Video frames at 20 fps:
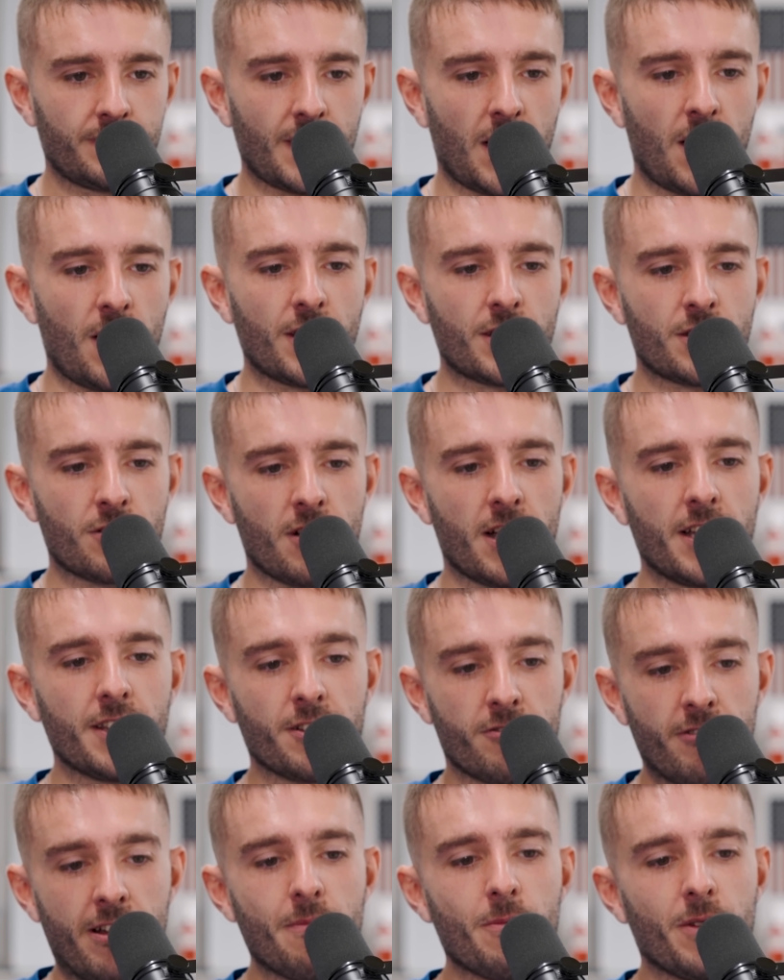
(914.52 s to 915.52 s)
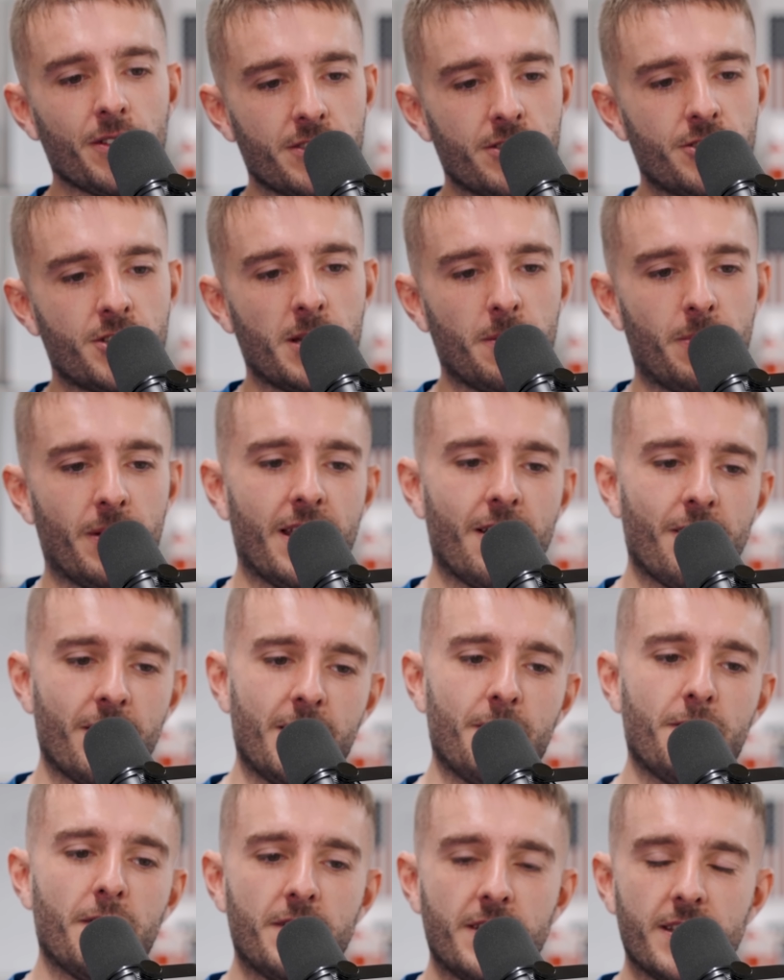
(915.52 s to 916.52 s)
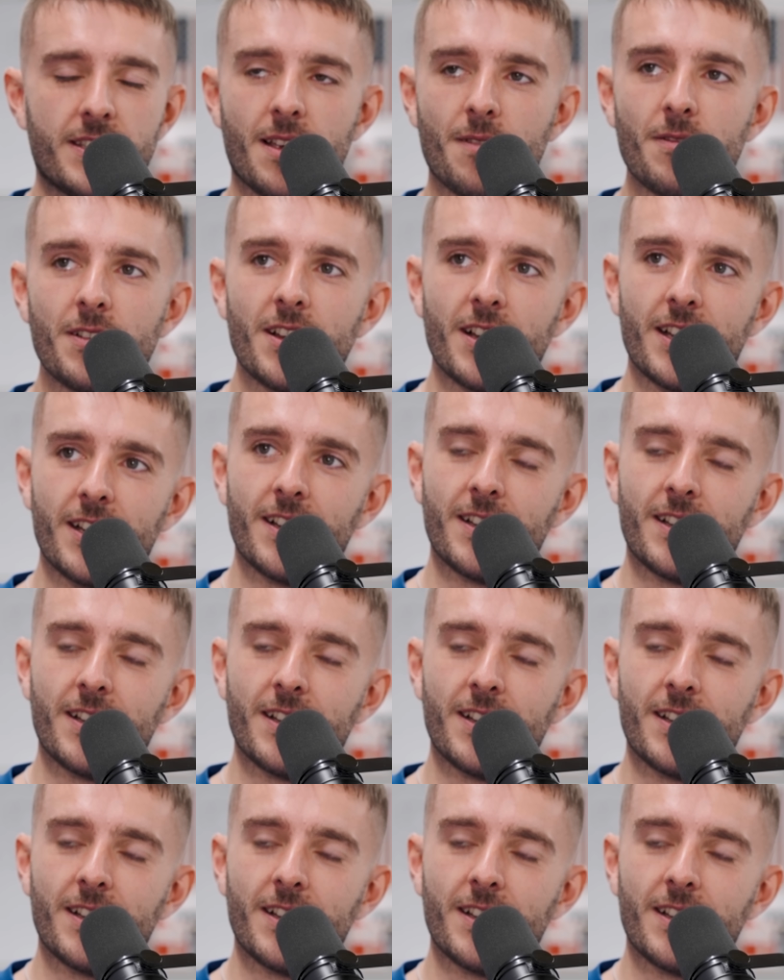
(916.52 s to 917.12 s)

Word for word: Oh, it's all right. The green ones are cheaper. They're only fifty seven ninety